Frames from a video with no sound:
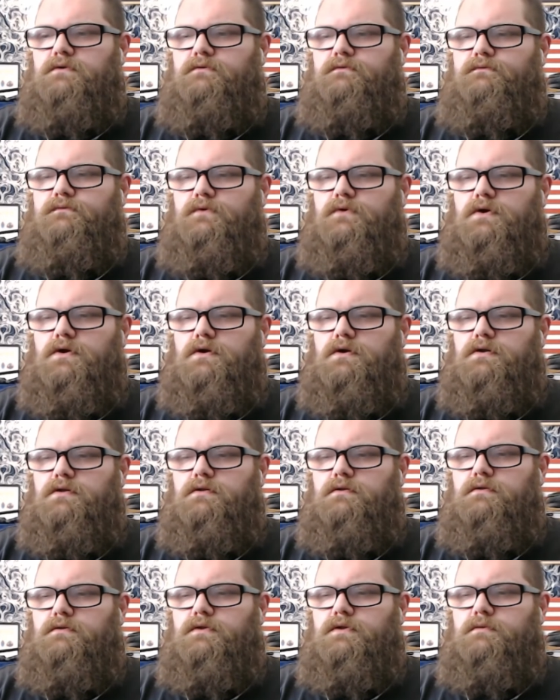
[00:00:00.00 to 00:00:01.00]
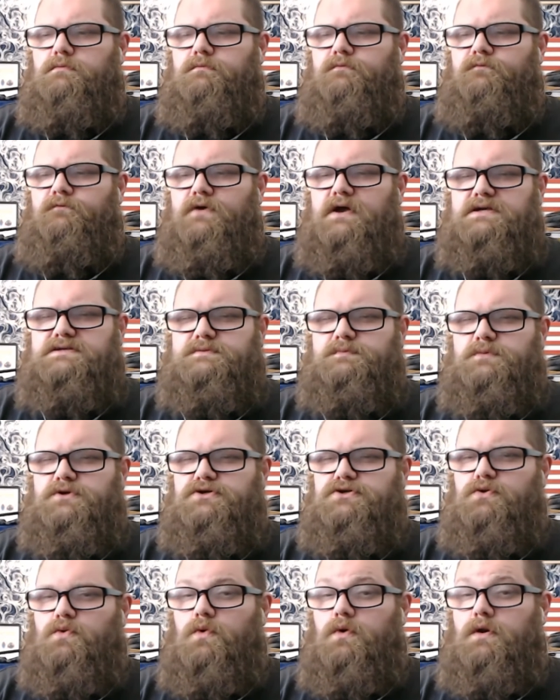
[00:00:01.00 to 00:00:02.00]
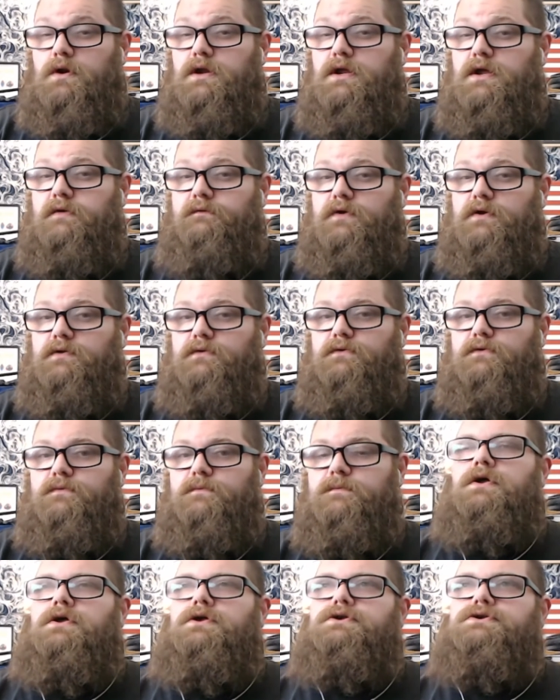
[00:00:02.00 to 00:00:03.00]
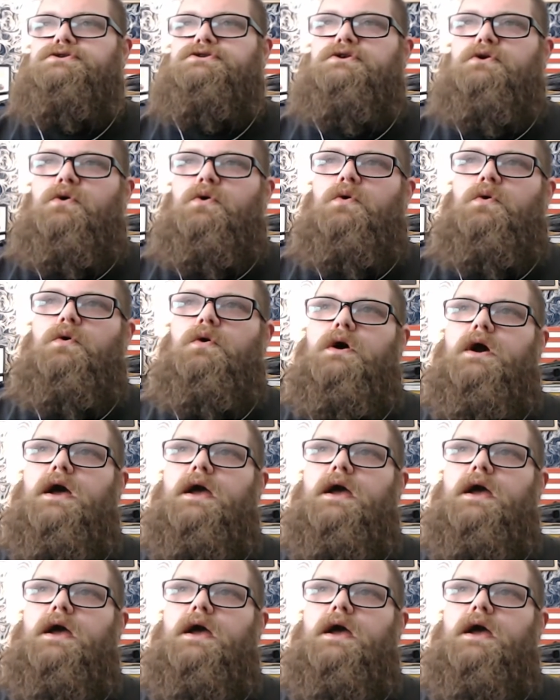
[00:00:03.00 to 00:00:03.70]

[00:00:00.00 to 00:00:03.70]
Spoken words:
for the vast majority of us. So